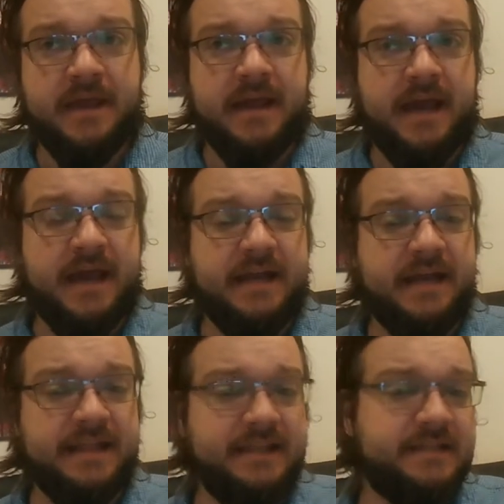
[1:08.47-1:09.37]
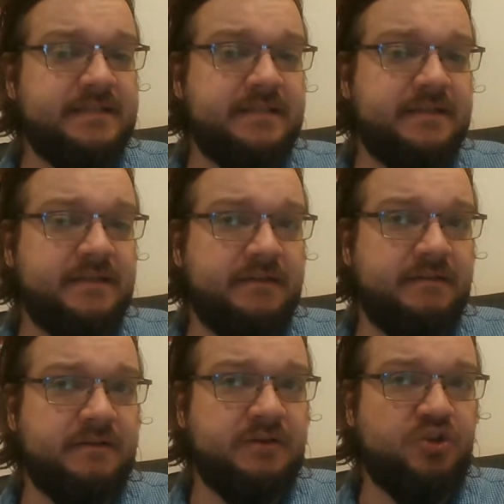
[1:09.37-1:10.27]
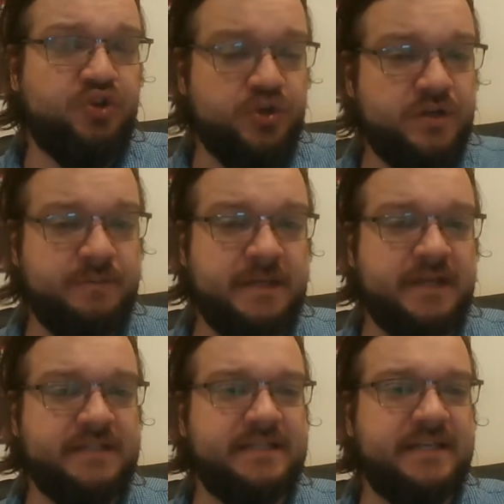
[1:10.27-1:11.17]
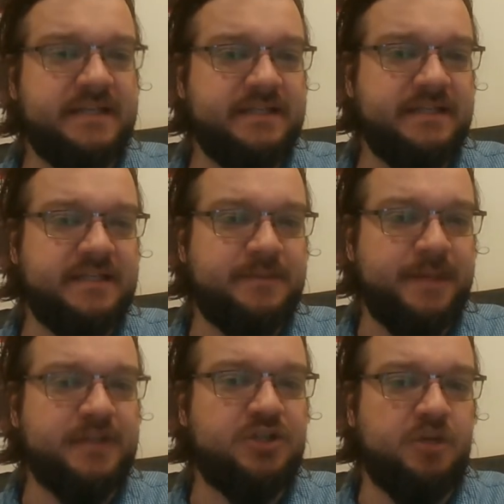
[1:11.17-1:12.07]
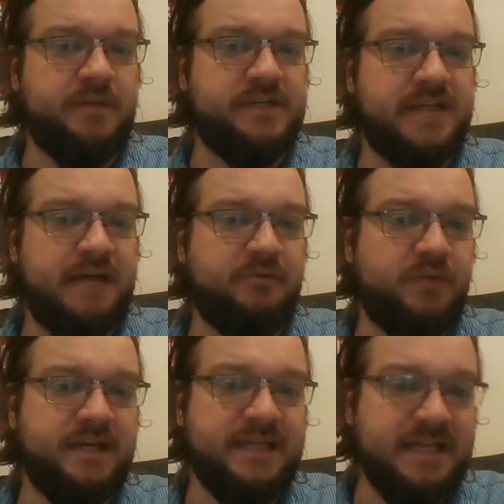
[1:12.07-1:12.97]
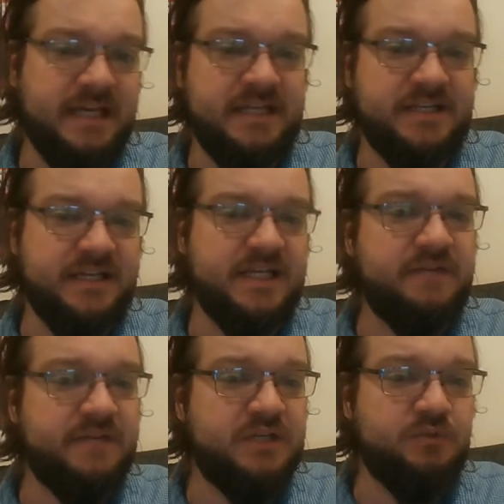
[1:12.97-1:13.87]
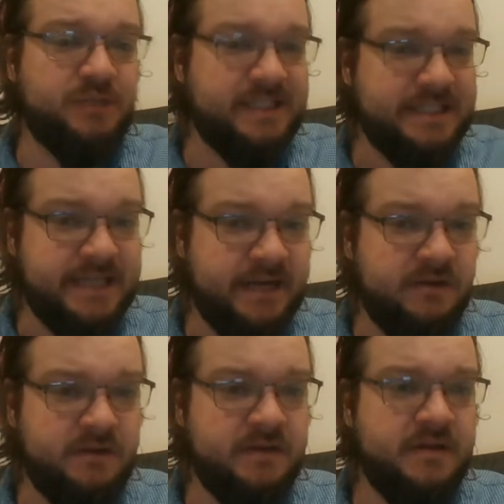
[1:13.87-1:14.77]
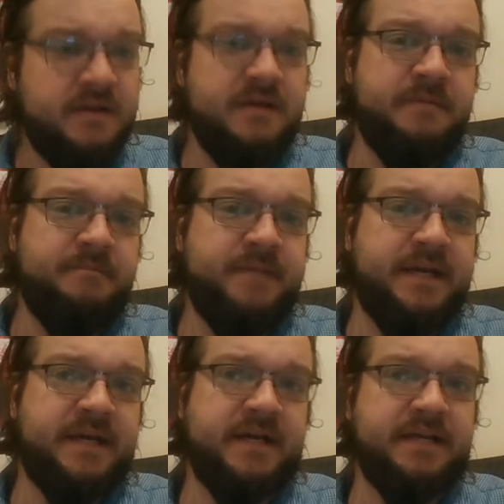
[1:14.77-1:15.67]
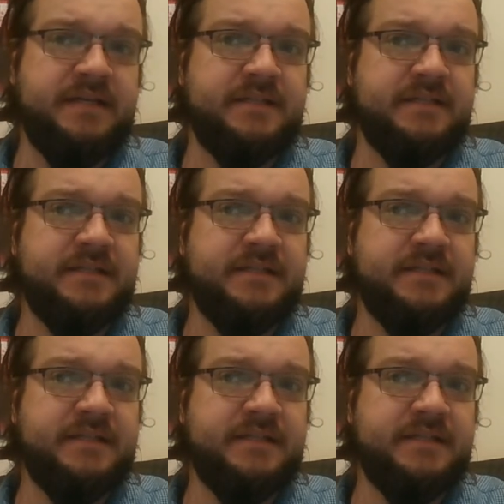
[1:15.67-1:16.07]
And I think this is good because it doesn't spend so much time going to each individual detail, because